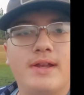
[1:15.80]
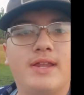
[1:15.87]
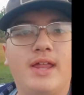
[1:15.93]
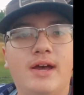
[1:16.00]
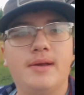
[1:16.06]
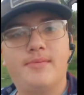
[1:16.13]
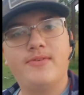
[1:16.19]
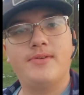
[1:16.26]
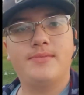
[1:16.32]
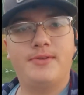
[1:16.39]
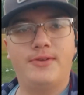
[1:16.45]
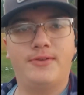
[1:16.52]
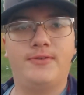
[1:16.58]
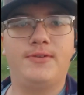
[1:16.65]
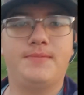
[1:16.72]
to the Hobbs Farms
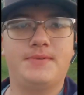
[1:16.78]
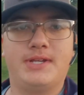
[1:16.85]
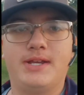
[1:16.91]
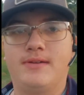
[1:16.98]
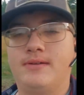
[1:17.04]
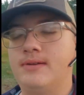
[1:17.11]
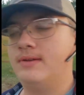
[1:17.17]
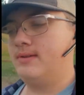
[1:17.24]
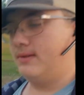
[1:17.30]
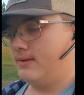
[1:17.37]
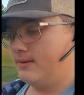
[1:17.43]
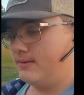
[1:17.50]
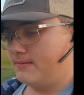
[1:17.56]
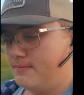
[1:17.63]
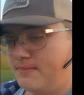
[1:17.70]
YouTube channel.
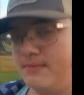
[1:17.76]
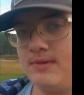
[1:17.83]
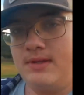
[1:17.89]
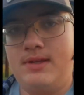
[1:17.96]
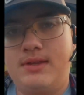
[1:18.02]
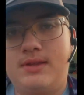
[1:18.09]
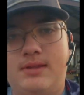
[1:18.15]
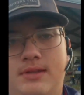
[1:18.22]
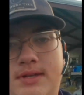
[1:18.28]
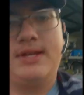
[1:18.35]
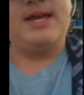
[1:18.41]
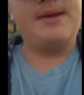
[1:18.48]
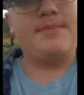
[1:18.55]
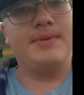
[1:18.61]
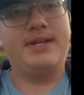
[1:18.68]
The
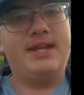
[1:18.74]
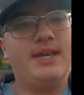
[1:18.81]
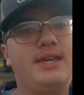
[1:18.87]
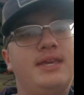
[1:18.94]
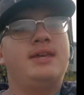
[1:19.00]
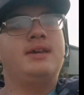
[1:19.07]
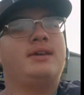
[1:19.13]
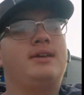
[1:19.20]
time of day